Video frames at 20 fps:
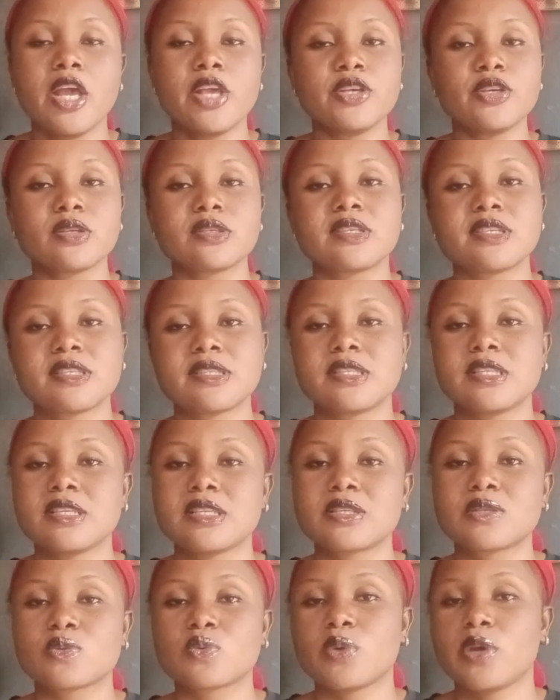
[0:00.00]
use it
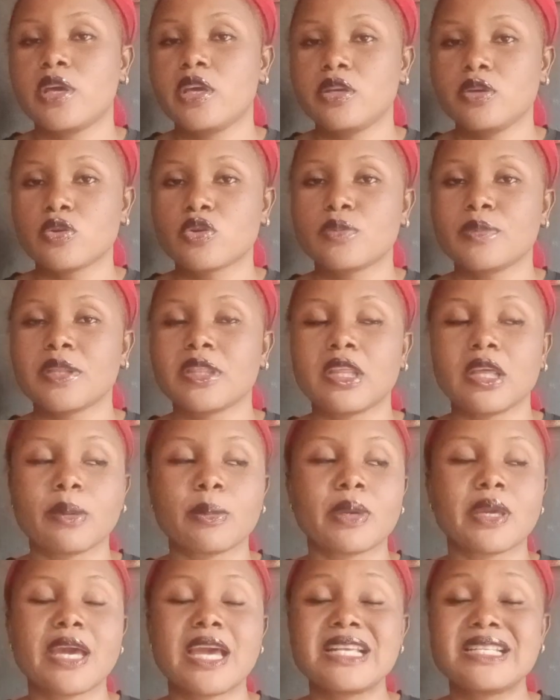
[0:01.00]
this way. You come and thank
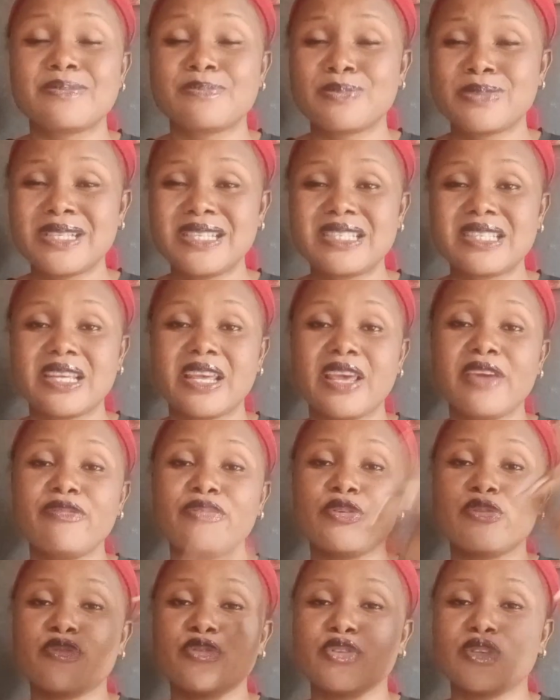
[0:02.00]
me, guys. Please,
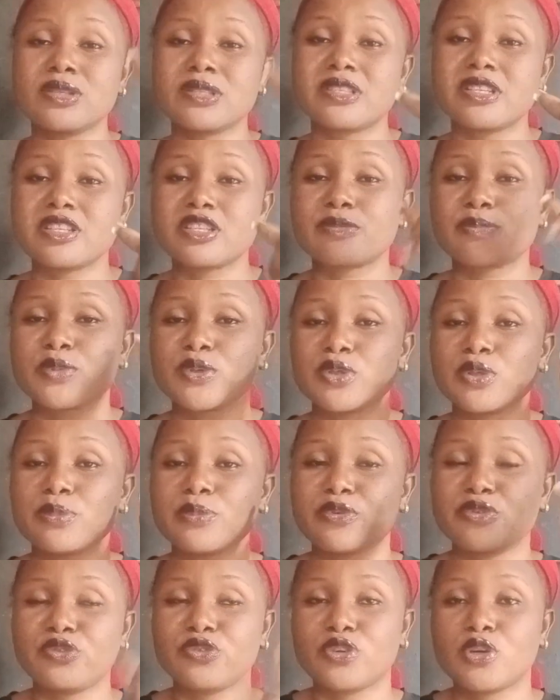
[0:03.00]
if you've used this product
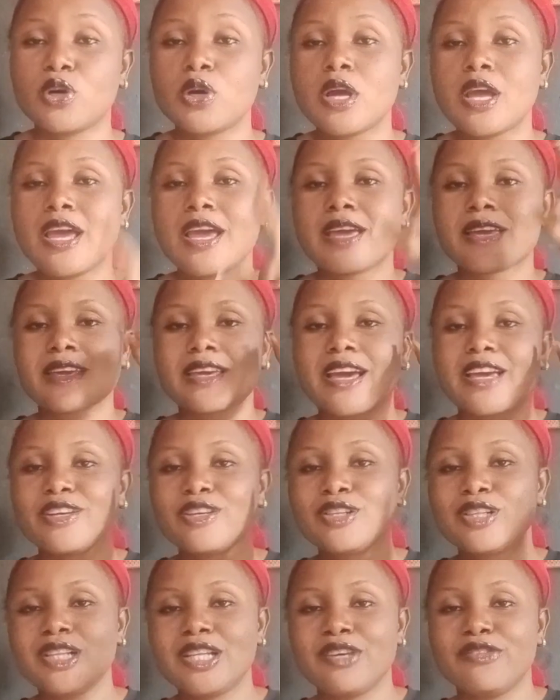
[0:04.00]
before, can
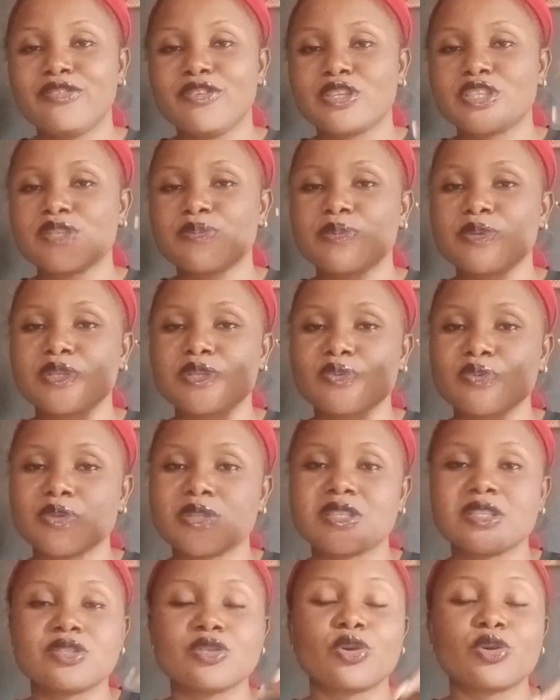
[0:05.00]
you leave your experience
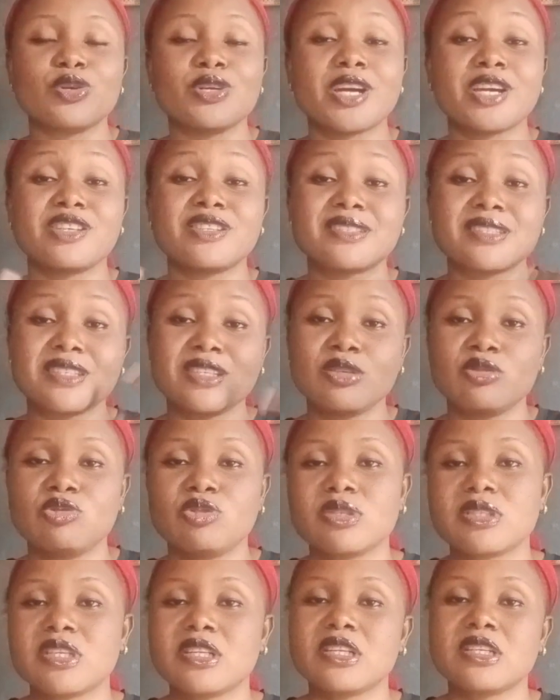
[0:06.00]
with it, or you are still
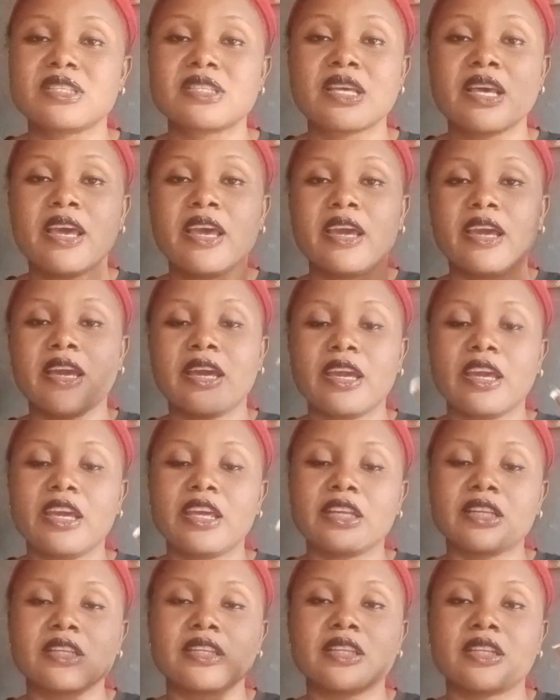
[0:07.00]
using it,
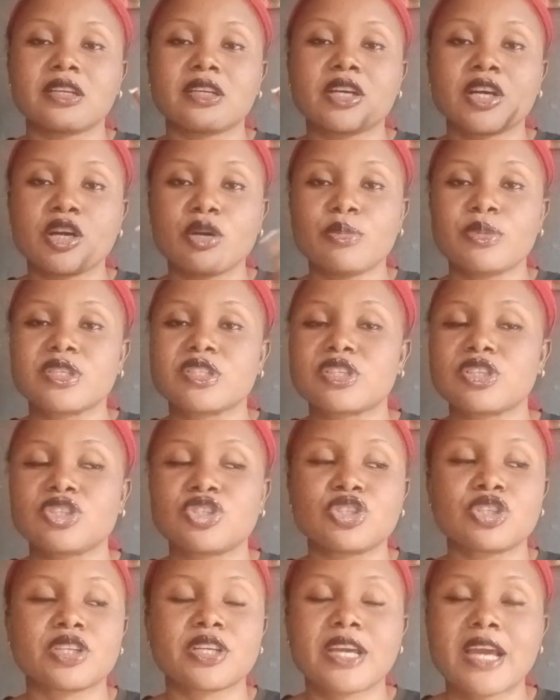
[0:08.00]
in the comment
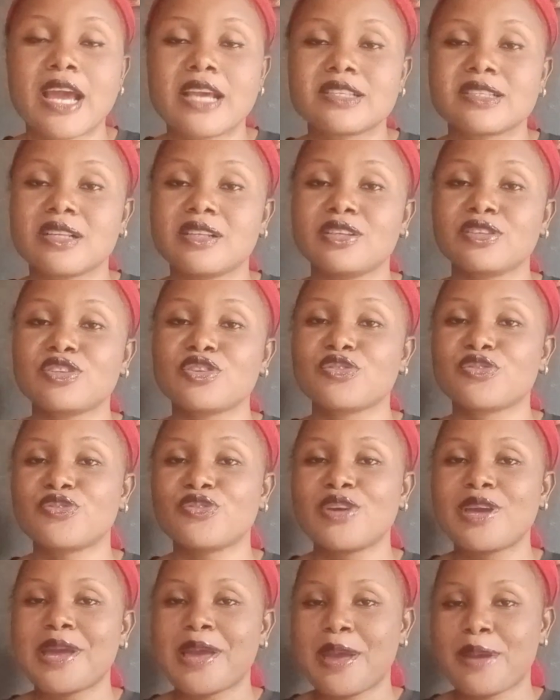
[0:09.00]
section, guys. A lot
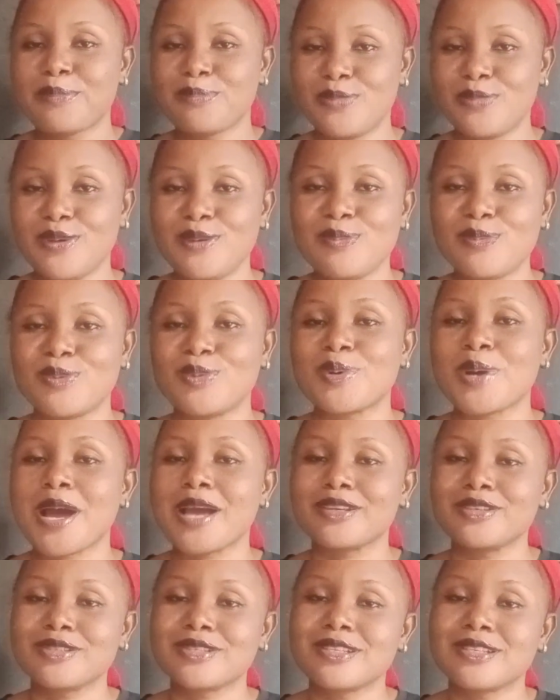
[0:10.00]
of people are
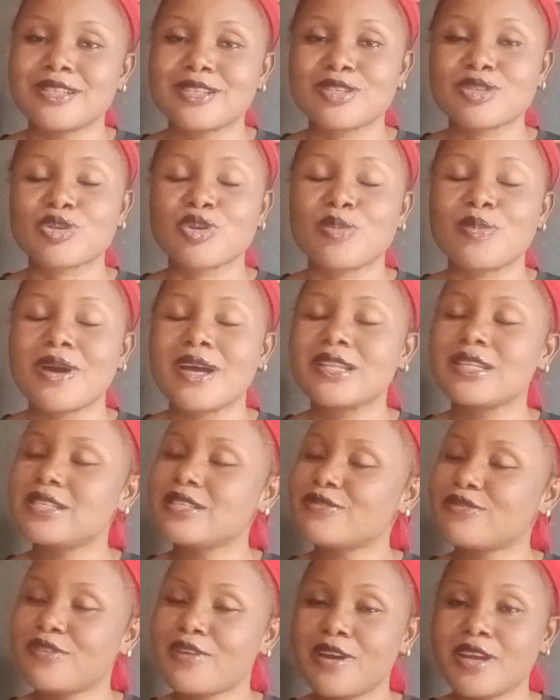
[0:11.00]
using this scrub and
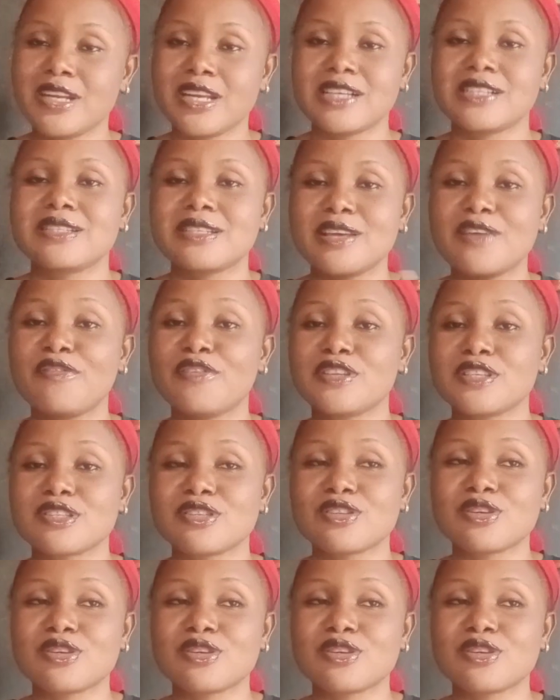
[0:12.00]
it's very nice. If it's